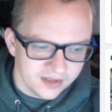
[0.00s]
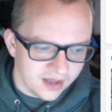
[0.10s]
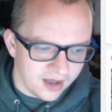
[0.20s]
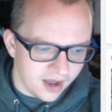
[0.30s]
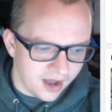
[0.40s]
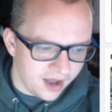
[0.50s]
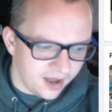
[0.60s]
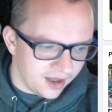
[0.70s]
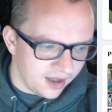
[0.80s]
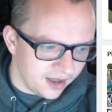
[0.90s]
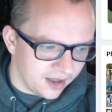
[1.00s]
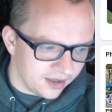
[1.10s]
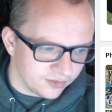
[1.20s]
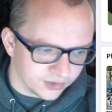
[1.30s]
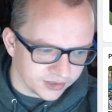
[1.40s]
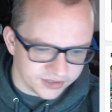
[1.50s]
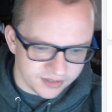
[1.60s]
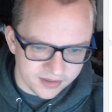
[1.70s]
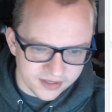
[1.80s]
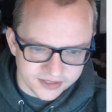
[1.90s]
Look at some
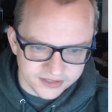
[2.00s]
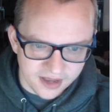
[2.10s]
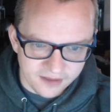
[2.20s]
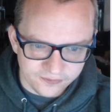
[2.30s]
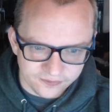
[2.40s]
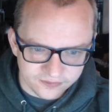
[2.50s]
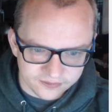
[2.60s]
of this stuff.